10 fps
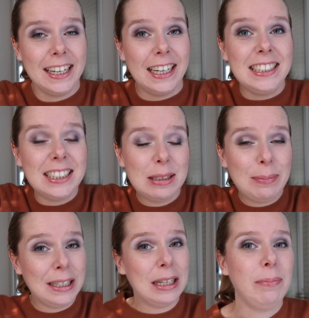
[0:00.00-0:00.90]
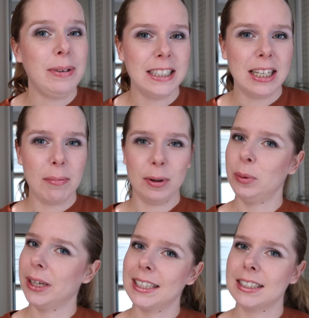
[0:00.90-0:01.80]
It's just been a busy couple of
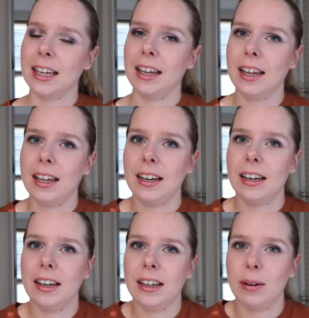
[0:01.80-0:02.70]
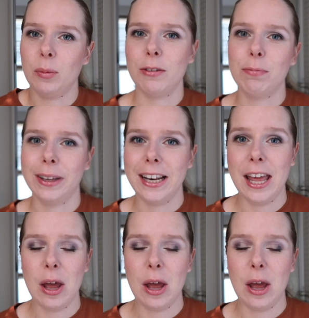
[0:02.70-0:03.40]
weeks and uh, we've been